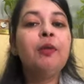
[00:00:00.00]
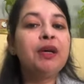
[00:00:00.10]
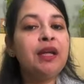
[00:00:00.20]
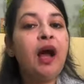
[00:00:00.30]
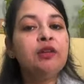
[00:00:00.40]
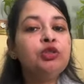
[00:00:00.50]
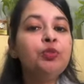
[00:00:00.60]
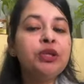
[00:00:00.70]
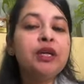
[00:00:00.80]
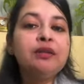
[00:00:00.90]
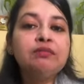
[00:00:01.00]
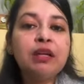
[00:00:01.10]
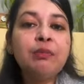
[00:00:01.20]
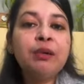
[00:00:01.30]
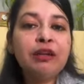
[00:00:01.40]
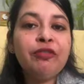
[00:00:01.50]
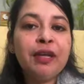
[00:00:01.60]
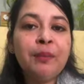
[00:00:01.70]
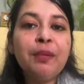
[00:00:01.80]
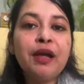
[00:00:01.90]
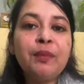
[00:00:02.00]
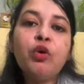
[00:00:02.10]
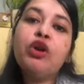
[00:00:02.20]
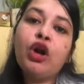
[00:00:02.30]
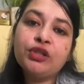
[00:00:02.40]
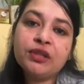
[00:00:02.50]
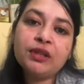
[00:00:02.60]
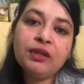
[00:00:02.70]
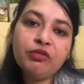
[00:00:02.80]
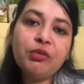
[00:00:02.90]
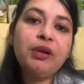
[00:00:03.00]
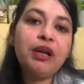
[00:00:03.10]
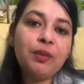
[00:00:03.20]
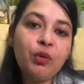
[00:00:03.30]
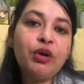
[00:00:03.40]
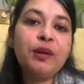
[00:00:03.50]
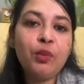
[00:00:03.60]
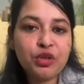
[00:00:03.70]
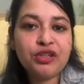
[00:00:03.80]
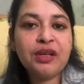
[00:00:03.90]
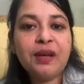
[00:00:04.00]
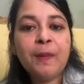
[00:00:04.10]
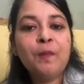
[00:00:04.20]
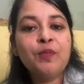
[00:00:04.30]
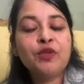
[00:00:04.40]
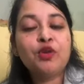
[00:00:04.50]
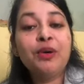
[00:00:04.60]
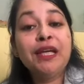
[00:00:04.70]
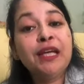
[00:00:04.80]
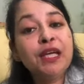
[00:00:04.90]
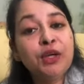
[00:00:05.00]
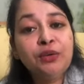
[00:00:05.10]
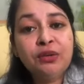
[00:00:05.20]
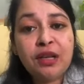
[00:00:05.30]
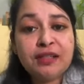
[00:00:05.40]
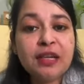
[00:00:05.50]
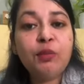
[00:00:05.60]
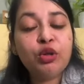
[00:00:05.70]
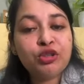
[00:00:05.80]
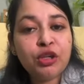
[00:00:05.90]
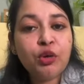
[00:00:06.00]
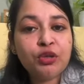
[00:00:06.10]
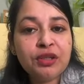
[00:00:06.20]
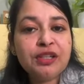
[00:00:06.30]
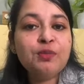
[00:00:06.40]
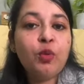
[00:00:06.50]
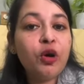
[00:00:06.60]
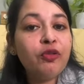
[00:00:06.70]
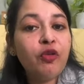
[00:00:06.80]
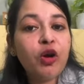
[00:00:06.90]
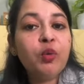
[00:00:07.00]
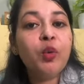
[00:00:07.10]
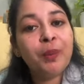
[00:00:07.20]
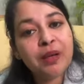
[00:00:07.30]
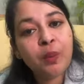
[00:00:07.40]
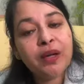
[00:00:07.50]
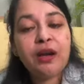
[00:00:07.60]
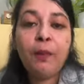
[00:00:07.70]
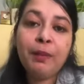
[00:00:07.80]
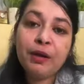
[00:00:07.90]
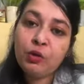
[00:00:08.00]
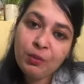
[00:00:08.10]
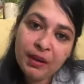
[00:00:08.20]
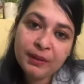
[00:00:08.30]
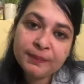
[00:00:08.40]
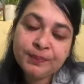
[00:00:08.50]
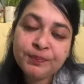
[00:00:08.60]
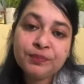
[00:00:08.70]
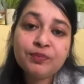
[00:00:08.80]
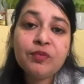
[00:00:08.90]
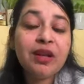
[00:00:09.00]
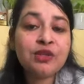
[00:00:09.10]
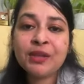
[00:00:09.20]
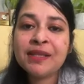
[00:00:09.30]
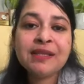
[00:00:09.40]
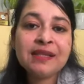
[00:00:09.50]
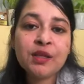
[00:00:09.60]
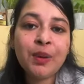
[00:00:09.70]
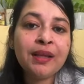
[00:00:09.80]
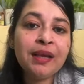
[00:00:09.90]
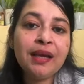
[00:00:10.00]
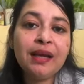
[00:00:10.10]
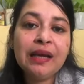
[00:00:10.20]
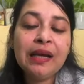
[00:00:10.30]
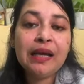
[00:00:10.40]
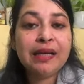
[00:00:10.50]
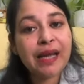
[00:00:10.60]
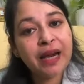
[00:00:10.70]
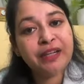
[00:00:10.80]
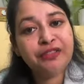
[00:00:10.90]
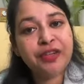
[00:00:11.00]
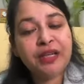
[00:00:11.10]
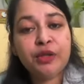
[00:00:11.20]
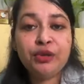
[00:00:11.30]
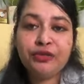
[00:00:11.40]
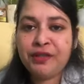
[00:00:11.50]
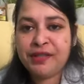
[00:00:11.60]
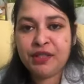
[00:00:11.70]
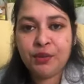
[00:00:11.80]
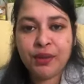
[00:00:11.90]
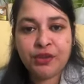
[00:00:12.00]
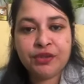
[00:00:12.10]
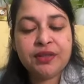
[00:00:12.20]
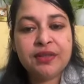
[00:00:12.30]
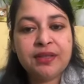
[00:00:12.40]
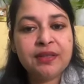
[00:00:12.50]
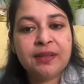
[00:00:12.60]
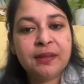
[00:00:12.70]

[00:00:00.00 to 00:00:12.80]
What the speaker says: But yeah, to put it briefly, men are more logical, women are more emotional. So EQ, that is the emotional quotient, is more for women when compared to men. So that's the reason why they react differently to different situations.